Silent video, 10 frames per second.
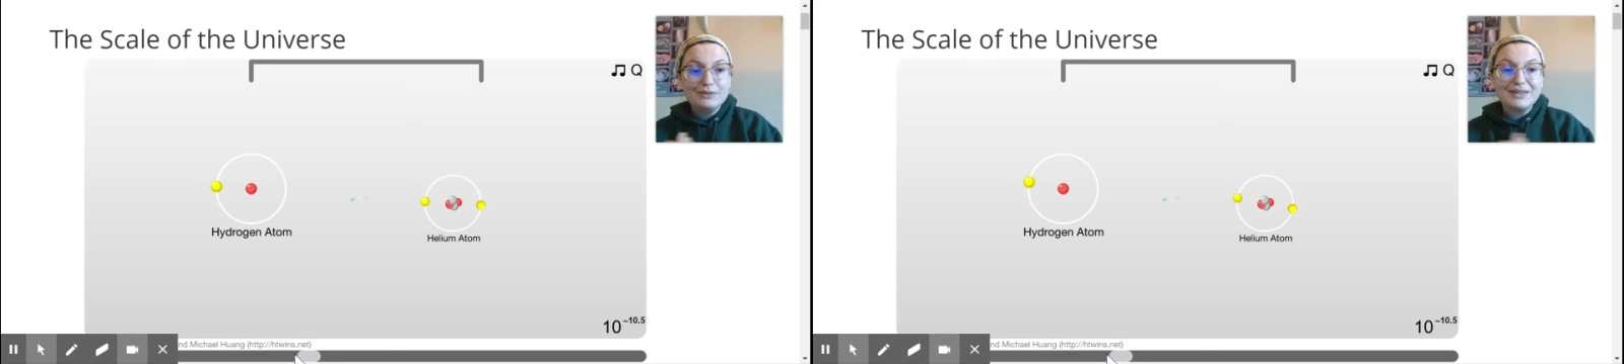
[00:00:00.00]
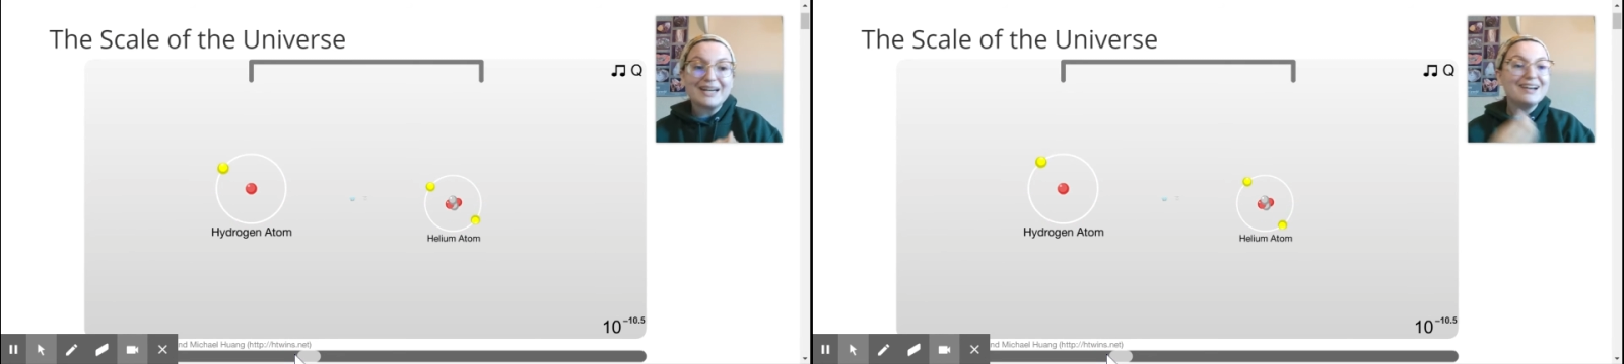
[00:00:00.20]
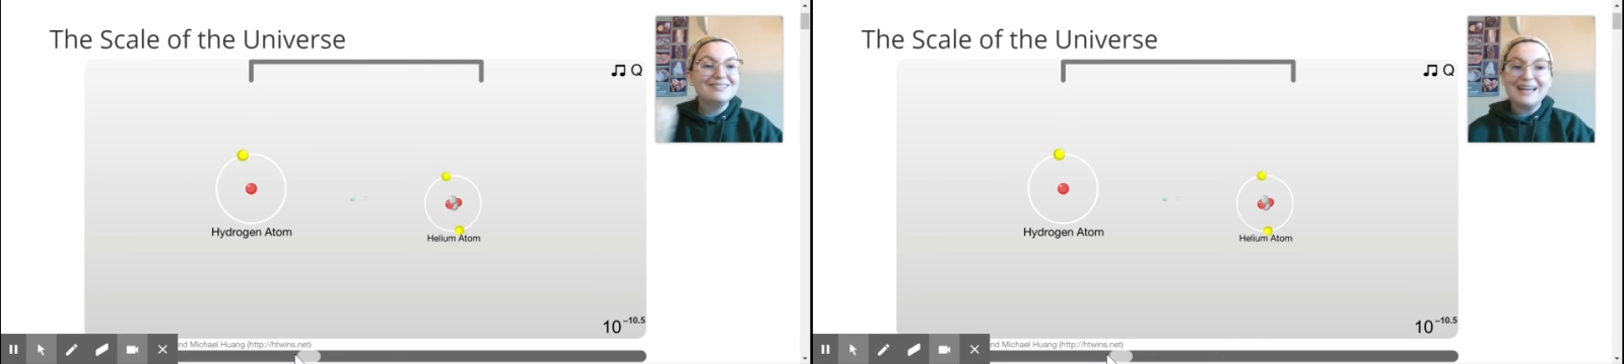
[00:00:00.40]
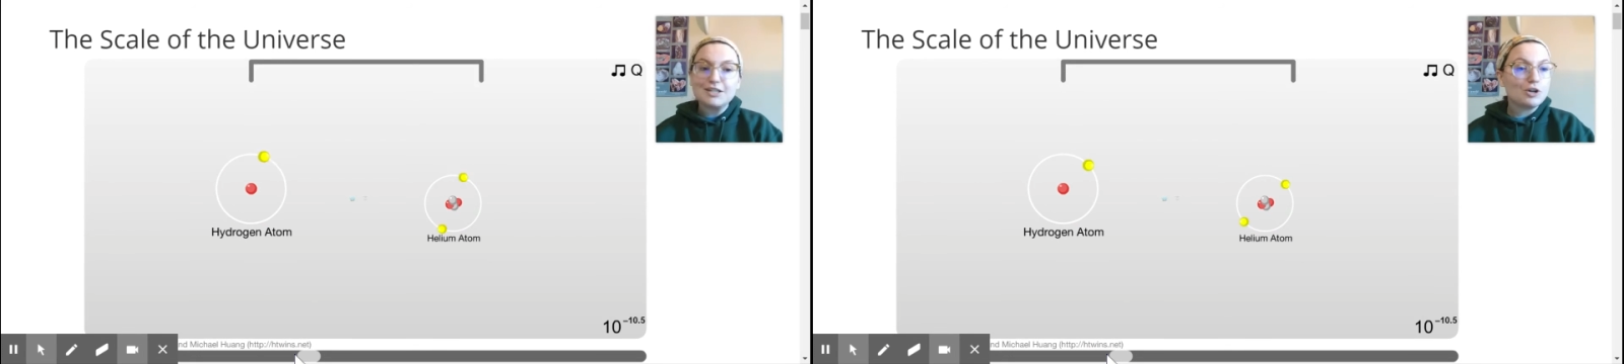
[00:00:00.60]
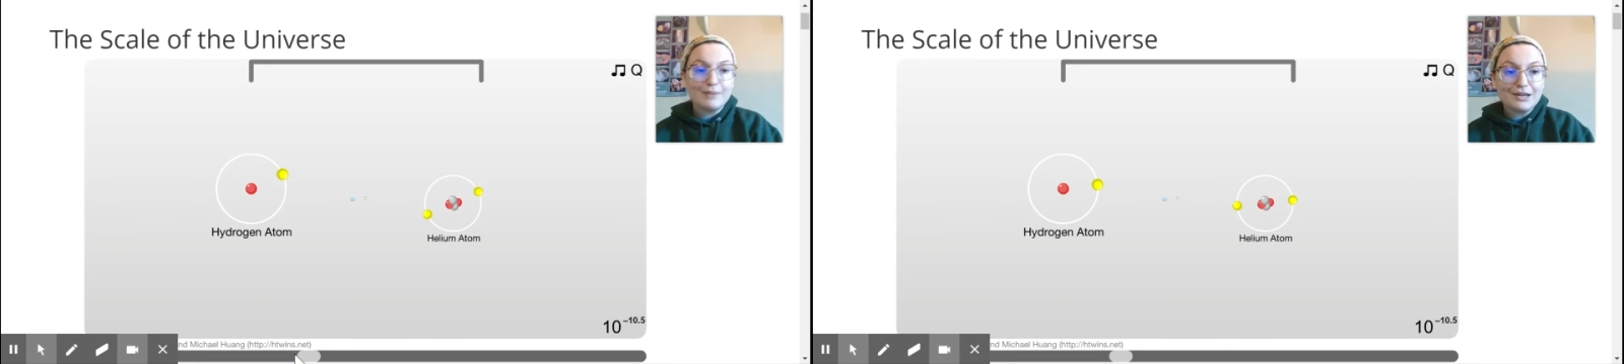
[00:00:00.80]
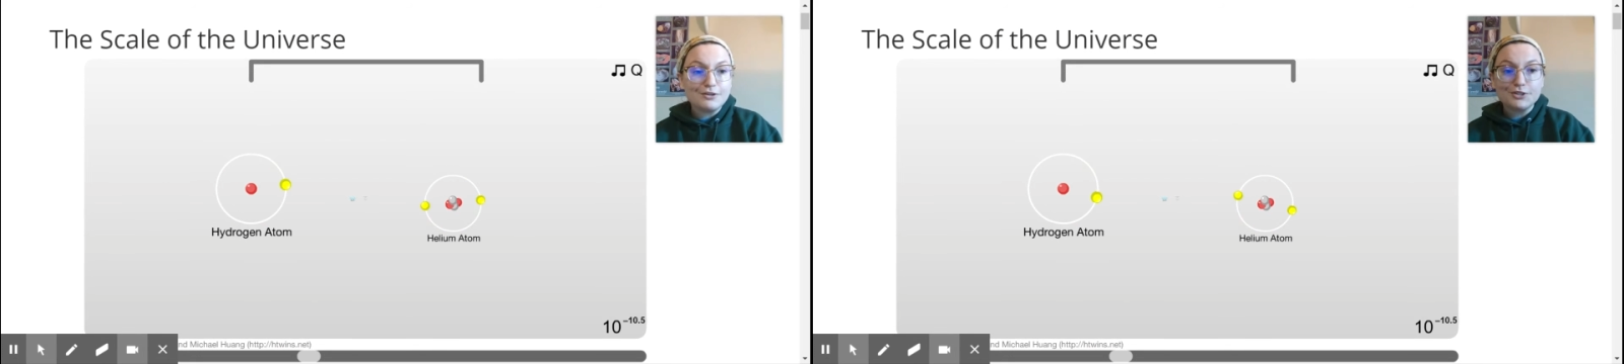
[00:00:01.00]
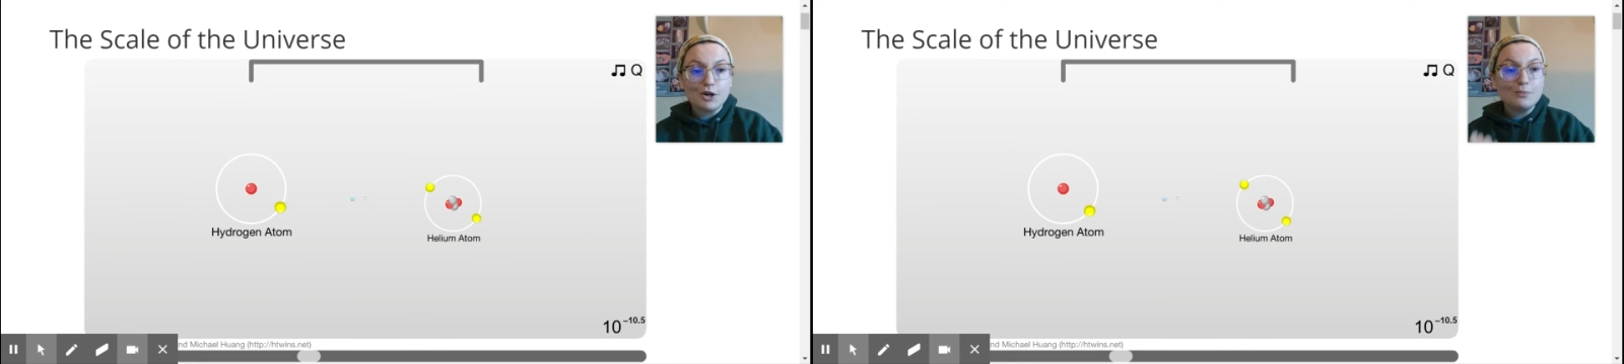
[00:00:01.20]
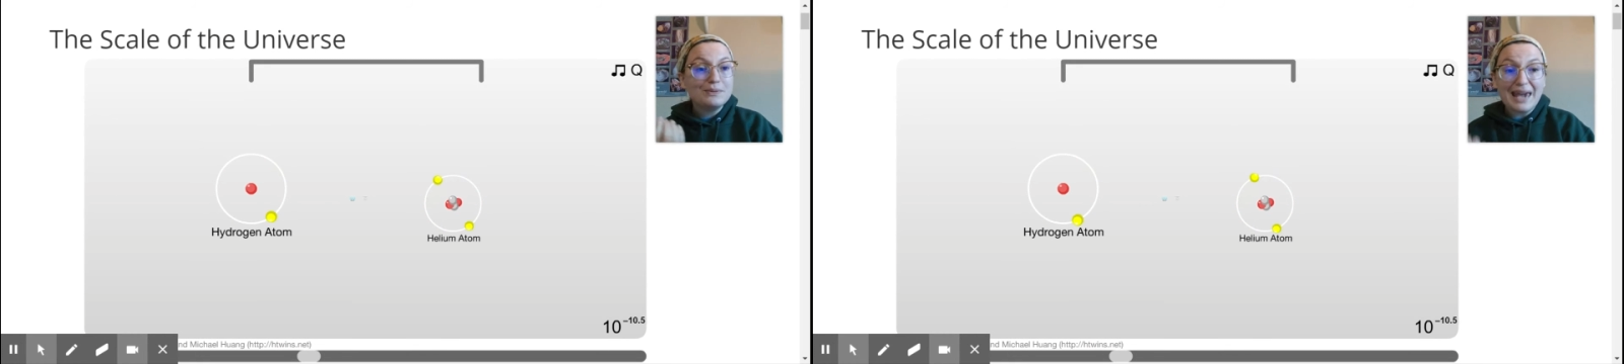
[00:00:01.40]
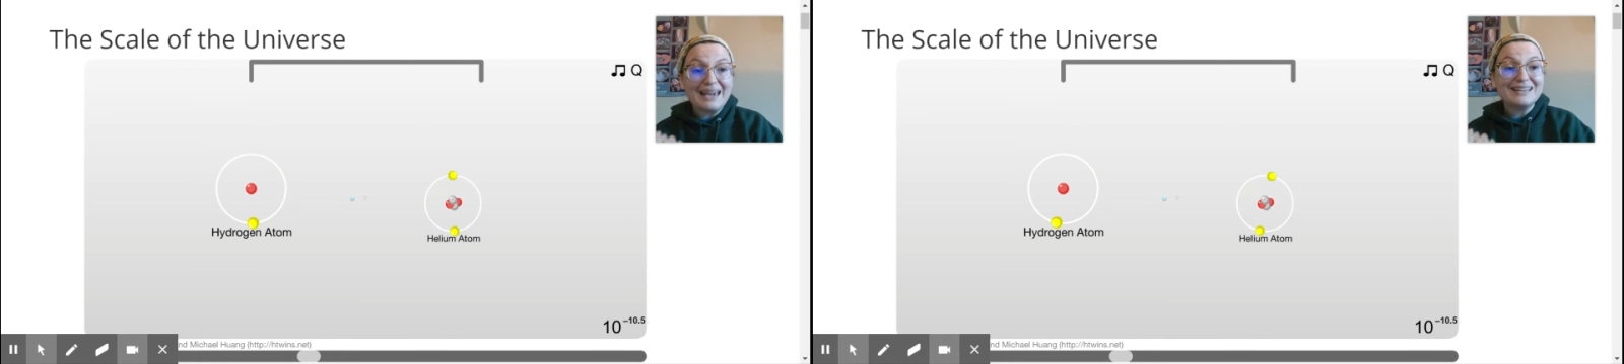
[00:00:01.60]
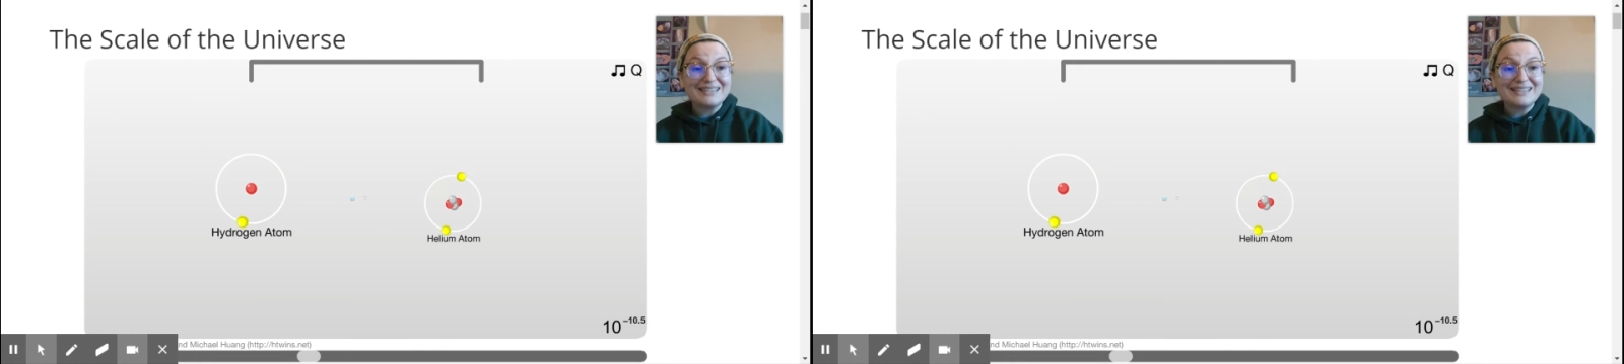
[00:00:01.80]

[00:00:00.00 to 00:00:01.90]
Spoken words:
that an electron microscope can't